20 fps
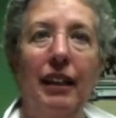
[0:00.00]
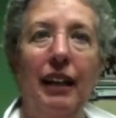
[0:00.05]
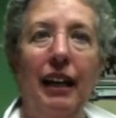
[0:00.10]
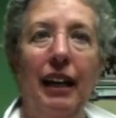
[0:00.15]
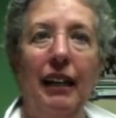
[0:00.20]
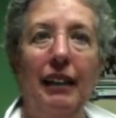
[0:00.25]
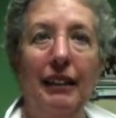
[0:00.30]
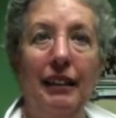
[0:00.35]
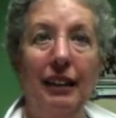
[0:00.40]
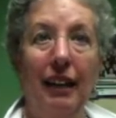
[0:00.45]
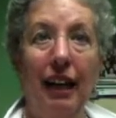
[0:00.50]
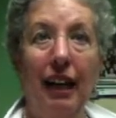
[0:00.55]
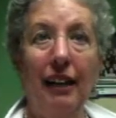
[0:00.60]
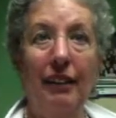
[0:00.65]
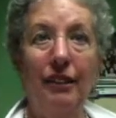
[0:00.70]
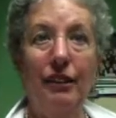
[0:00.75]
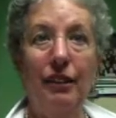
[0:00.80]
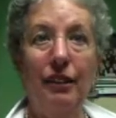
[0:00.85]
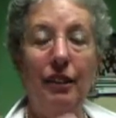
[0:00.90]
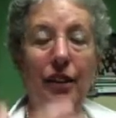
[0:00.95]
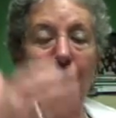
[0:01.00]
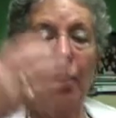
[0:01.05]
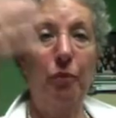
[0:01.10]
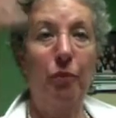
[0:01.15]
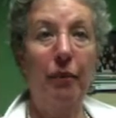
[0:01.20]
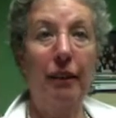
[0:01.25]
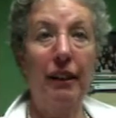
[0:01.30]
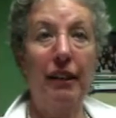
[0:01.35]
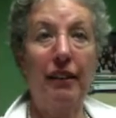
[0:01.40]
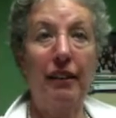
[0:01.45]
and
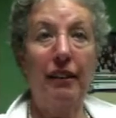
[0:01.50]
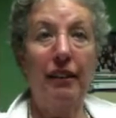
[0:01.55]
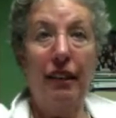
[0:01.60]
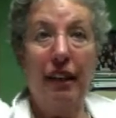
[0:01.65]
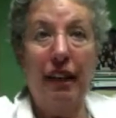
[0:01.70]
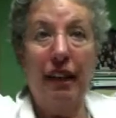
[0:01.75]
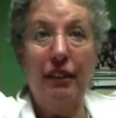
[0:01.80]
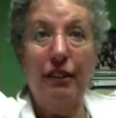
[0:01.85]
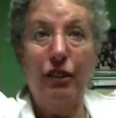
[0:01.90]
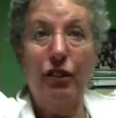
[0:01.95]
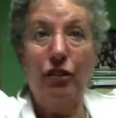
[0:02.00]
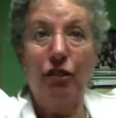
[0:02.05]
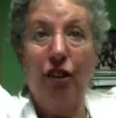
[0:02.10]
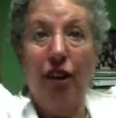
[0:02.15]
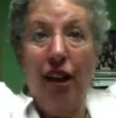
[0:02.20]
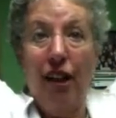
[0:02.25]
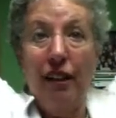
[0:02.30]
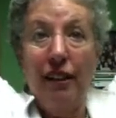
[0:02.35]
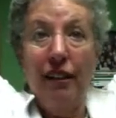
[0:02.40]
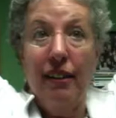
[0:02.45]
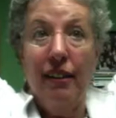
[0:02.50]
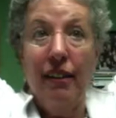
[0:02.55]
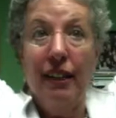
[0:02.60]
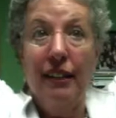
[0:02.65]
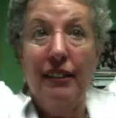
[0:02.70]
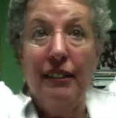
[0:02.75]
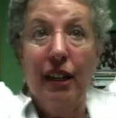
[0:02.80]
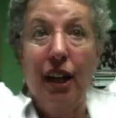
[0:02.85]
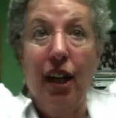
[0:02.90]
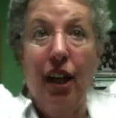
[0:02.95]
bigger and stronger
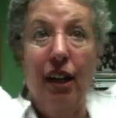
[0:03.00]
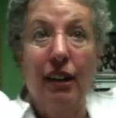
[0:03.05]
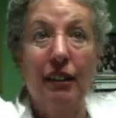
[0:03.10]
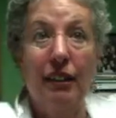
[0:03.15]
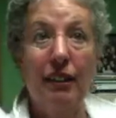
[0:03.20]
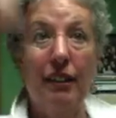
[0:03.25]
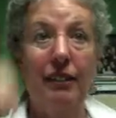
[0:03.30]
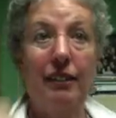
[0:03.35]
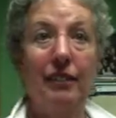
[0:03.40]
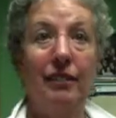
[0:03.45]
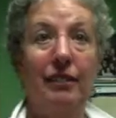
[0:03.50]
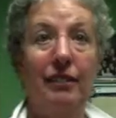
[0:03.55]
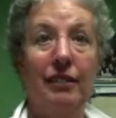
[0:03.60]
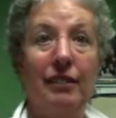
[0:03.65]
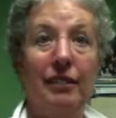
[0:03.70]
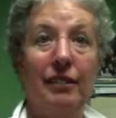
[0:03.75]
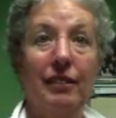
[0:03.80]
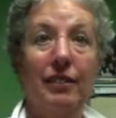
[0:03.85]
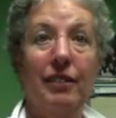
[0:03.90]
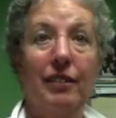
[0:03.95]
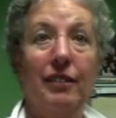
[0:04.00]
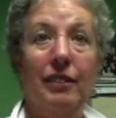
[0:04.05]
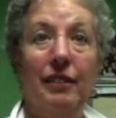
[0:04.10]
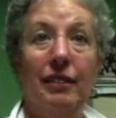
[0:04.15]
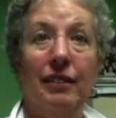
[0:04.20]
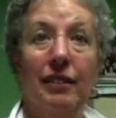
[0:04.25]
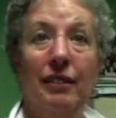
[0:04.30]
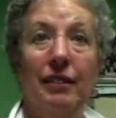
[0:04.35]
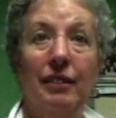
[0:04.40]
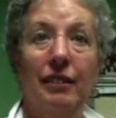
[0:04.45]
and taller.
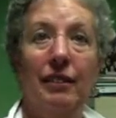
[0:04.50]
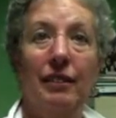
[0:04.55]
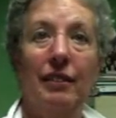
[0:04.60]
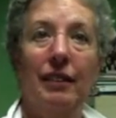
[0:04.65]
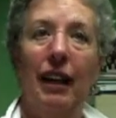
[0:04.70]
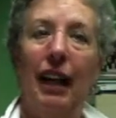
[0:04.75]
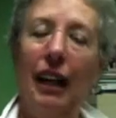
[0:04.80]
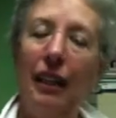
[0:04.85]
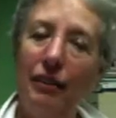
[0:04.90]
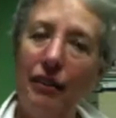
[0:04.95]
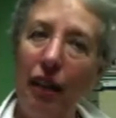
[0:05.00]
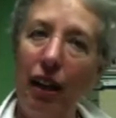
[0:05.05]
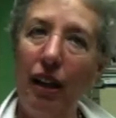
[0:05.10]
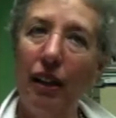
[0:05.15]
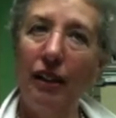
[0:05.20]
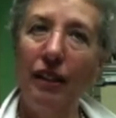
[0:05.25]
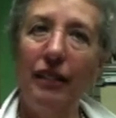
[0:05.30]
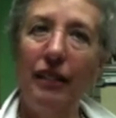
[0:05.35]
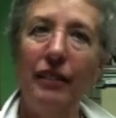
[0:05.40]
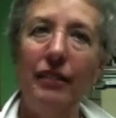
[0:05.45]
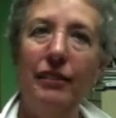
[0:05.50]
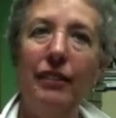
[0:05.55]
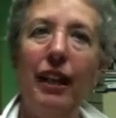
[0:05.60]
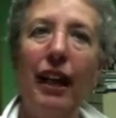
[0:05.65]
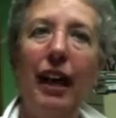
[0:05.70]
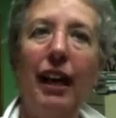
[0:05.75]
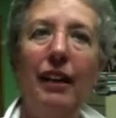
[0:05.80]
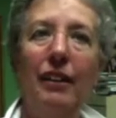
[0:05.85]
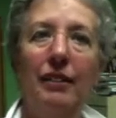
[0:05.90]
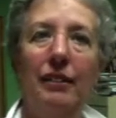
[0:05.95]
How tall are you
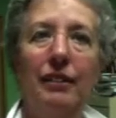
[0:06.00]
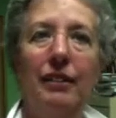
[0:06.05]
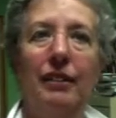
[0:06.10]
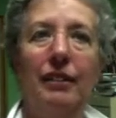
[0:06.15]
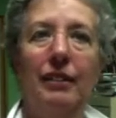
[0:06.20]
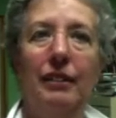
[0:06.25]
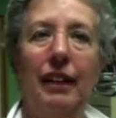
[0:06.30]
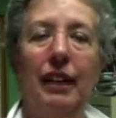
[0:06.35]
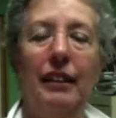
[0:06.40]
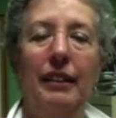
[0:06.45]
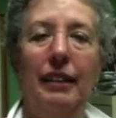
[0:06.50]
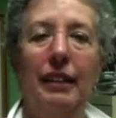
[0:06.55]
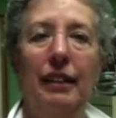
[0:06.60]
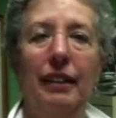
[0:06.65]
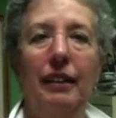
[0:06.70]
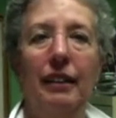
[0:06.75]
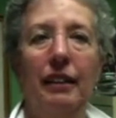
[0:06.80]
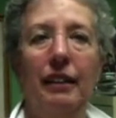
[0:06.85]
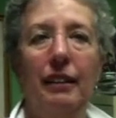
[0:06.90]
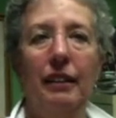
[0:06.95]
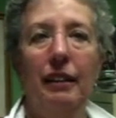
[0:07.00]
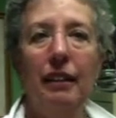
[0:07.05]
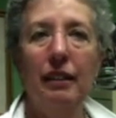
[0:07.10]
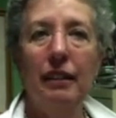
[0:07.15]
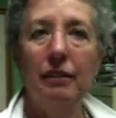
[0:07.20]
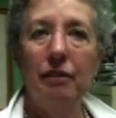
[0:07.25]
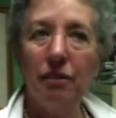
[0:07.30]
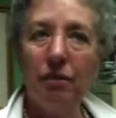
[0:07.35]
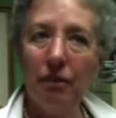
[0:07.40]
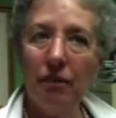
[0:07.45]
now, Yolanda?
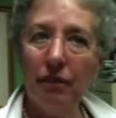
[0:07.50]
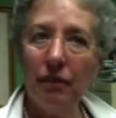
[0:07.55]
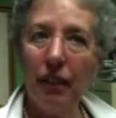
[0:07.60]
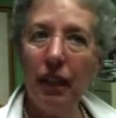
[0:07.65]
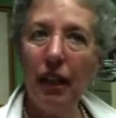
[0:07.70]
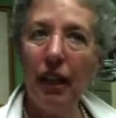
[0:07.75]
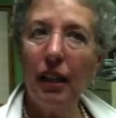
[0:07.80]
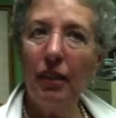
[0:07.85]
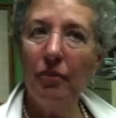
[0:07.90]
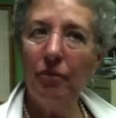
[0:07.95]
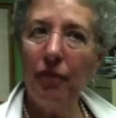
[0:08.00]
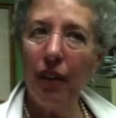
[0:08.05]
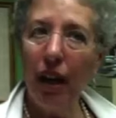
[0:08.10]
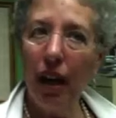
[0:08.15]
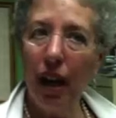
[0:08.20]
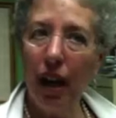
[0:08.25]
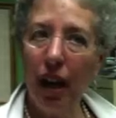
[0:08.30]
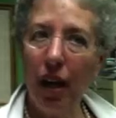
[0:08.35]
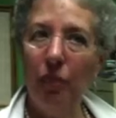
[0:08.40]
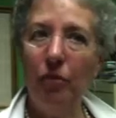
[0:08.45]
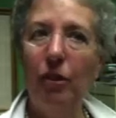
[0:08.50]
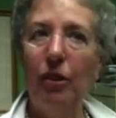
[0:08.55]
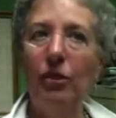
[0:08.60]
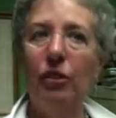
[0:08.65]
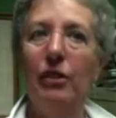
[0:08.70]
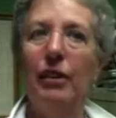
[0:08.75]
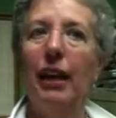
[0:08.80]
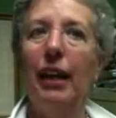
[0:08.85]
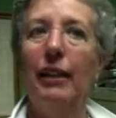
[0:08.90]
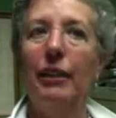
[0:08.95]
I'm
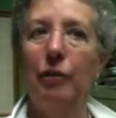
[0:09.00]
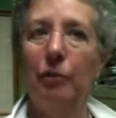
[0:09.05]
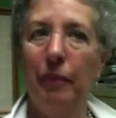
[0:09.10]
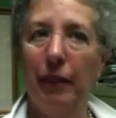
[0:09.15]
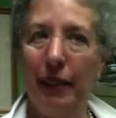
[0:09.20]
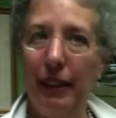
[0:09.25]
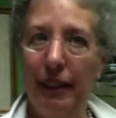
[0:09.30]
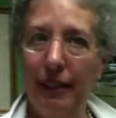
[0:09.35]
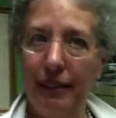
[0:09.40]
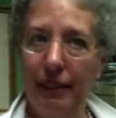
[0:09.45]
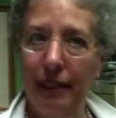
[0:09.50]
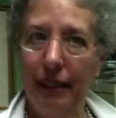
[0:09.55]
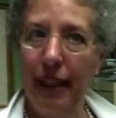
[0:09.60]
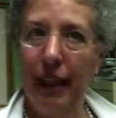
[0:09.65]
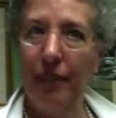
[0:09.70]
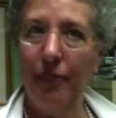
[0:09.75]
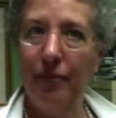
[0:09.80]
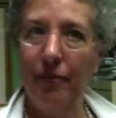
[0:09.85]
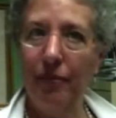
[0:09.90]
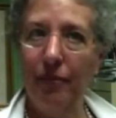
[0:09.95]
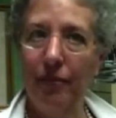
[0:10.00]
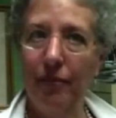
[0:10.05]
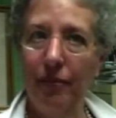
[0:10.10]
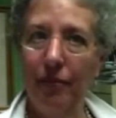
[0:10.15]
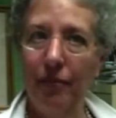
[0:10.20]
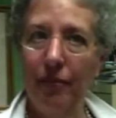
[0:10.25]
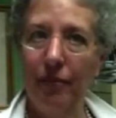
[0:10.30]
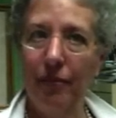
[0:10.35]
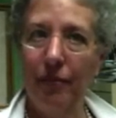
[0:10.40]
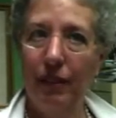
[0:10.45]
almost as big as them.
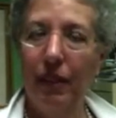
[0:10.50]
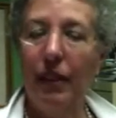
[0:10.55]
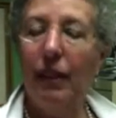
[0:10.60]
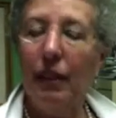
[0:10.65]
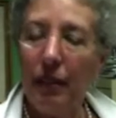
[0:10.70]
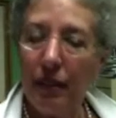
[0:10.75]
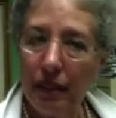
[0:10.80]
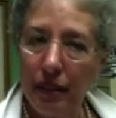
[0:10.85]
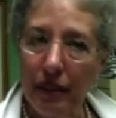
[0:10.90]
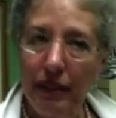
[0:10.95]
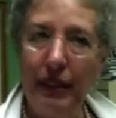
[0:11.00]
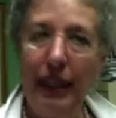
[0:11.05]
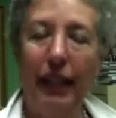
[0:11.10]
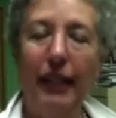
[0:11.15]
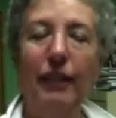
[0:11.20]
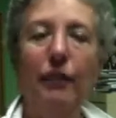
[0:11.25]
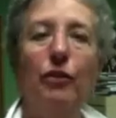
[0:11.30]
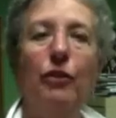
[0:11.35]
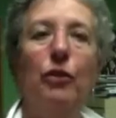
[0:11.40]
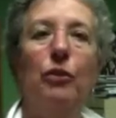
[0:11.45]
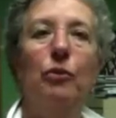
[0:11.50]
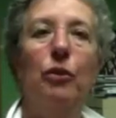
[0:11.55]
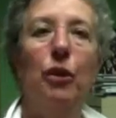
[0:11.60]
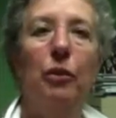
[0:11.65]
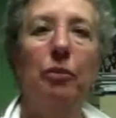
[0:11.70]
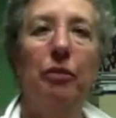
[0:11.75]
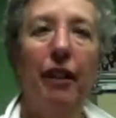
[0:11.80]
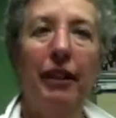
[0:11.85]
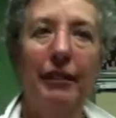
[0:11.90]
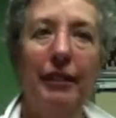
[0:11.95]
Take a few more
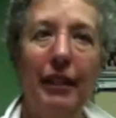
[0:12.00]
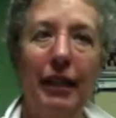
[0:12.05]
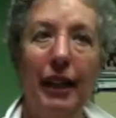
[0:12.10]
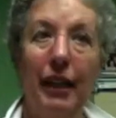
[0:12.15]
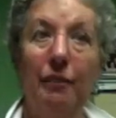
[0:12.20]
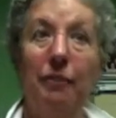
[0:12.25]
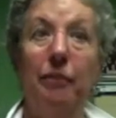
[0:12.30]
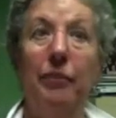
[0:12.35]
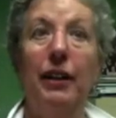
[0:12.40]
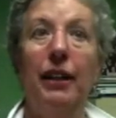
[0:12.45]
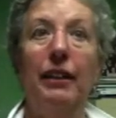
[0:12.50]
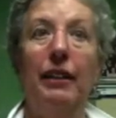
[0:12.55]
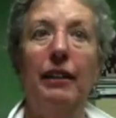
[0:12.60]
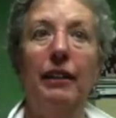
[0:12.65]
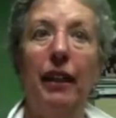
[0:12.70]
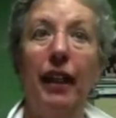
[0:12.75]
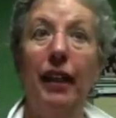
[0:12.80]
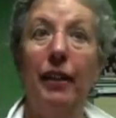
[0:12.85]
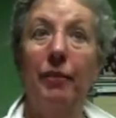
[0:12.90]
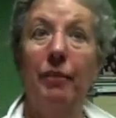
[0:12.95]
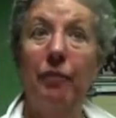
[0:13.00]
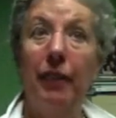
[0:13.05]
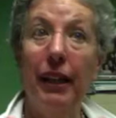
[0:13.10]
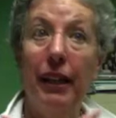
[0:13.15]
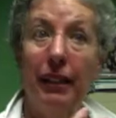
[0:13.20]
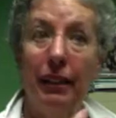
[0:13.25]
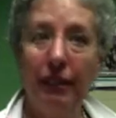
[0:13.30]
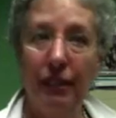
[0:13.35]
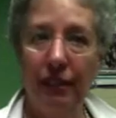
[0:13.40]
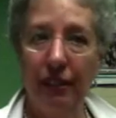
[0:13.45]
breaths and get bigger and
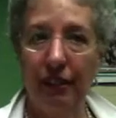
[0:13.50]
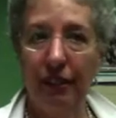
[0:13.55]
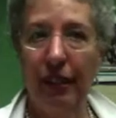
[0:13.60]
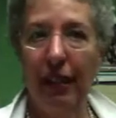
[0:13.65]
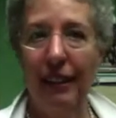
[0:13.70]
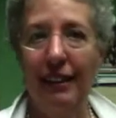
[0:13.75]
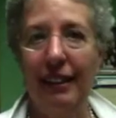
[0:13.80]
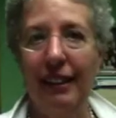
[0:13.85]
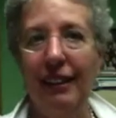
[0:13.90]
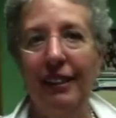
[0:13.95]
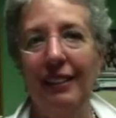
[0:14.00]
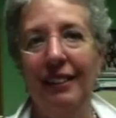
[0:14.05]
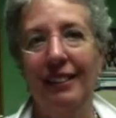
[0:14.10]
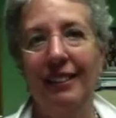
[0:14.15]
bigger, Yolanda.